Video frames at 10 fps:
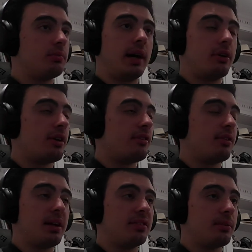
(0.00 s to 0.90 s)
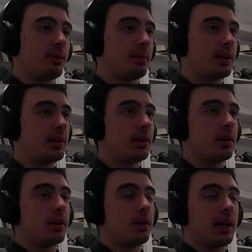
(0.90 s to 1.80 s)
I don't know if he plays anymore, but
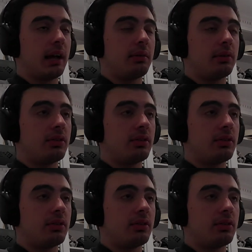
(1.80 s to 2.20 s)
yeah,